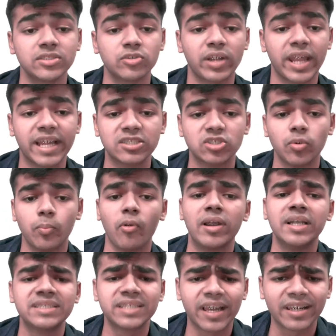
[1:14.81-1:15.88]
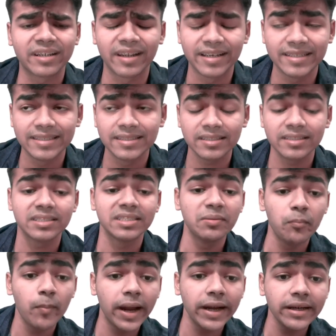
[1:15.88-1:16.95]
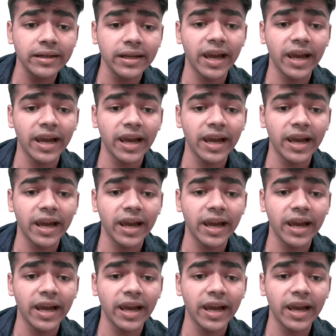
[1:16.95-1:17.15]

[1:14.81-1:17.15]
or exopolysaccharides cement